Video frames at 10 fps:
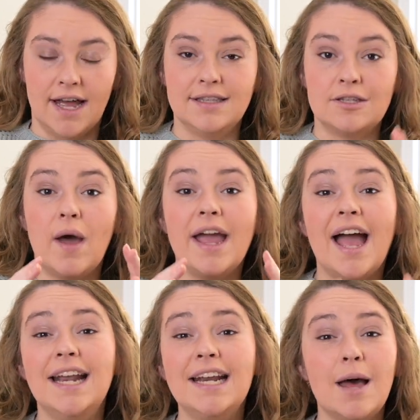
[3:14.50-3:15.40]
And so I
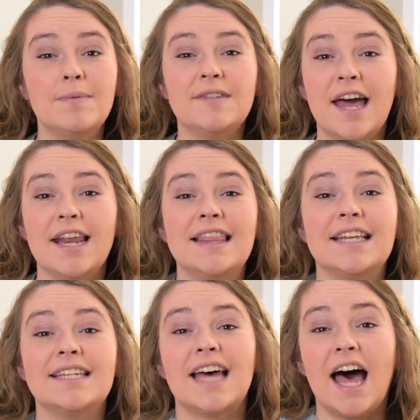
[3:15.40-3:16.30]
ended up setting
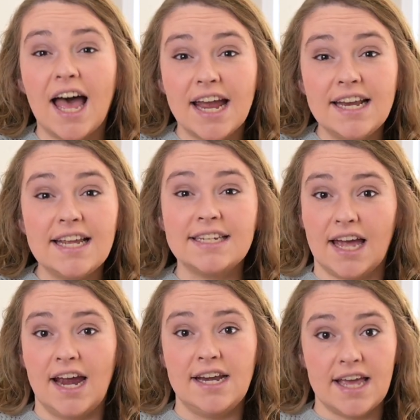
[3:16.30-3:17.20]
the tiny,
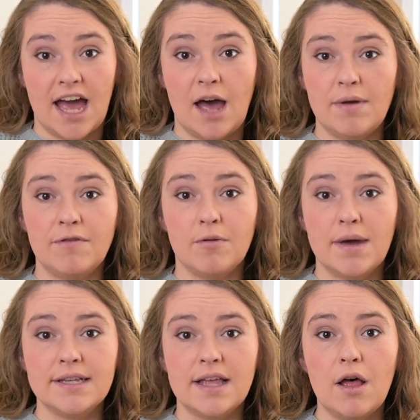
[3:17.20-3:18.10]
tiny habit for
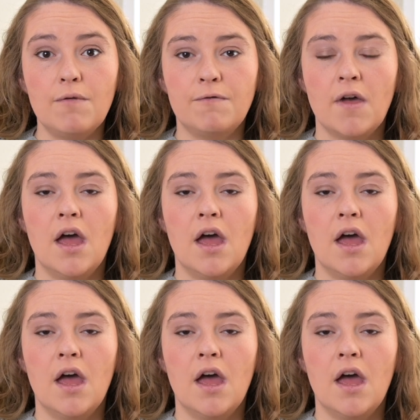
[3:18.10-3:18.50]
myself